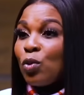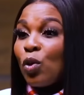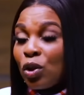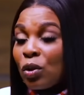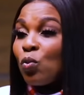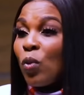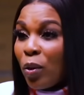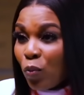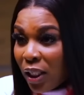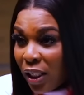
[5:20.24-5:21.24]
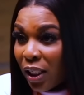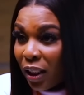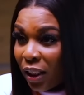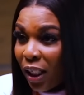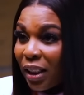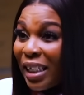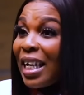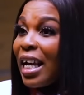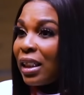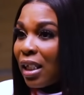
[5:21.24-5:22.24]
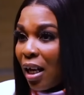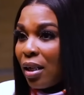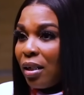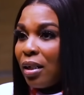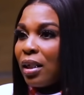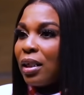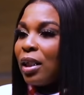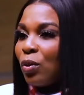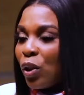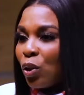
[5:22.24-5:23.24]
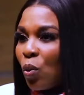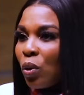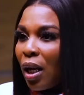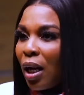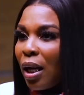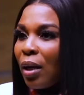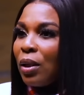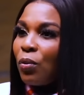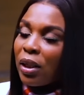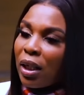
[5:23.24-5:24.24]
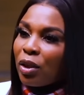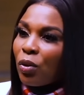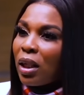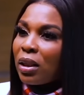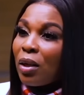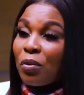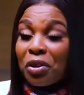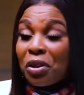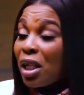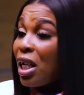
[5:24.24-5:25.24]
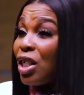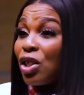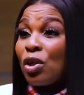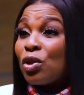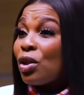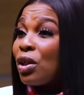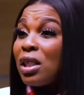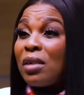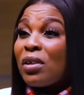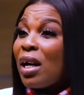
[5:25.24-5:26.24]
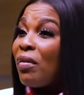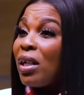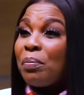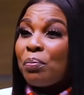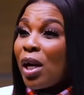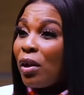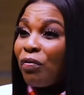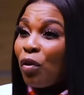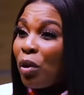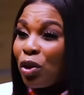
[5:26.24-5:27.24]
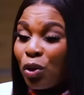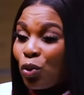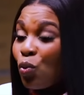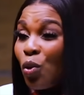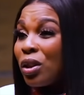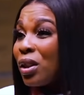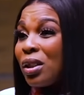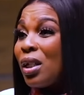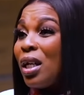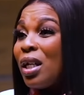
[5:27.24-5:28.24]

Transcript: It was when we did the test later that we told her, and then we started to ask her questions. She also doesn't even have any prior information to what